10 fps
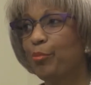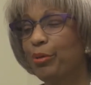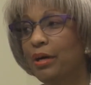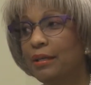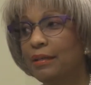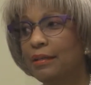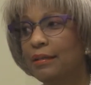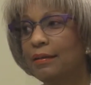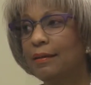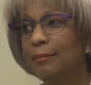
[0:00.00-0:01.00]
But
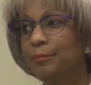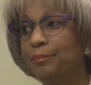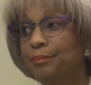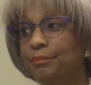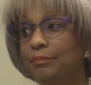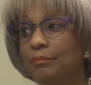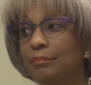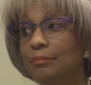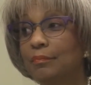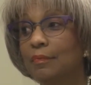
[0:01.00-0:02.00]

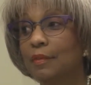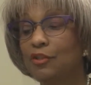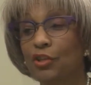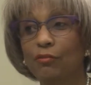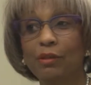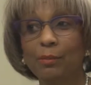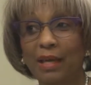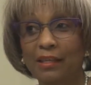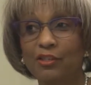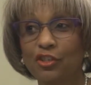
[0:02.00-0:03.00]
the general
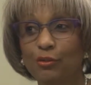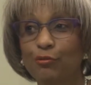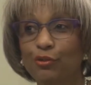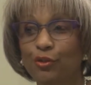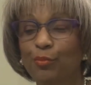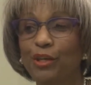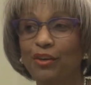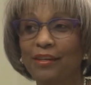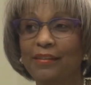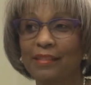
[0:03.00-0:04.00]
manager who took me
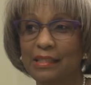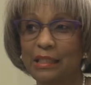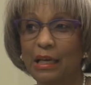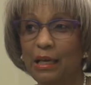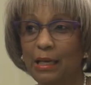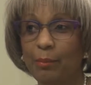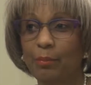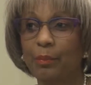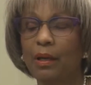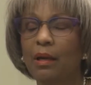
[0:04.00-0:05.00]
on at the
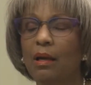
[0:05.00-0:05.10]
time